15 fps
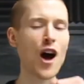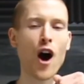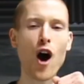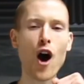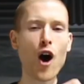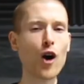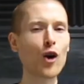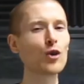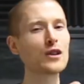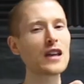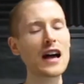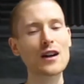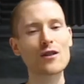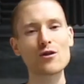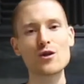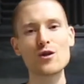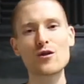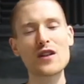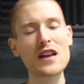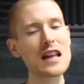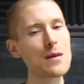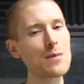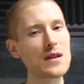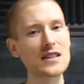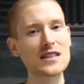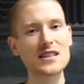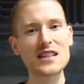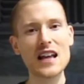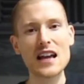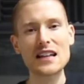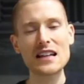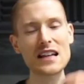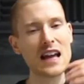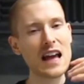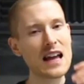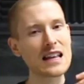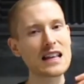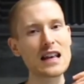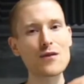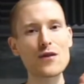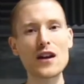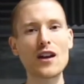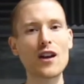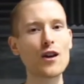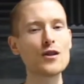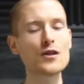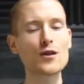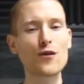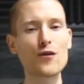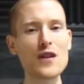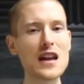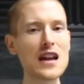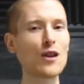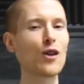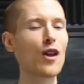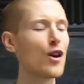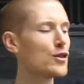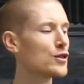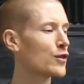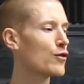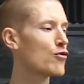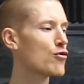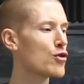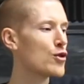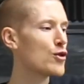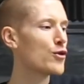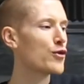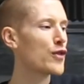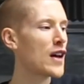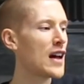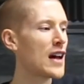Hold that groove, keep it steady, give it loads of feel, loads of groove.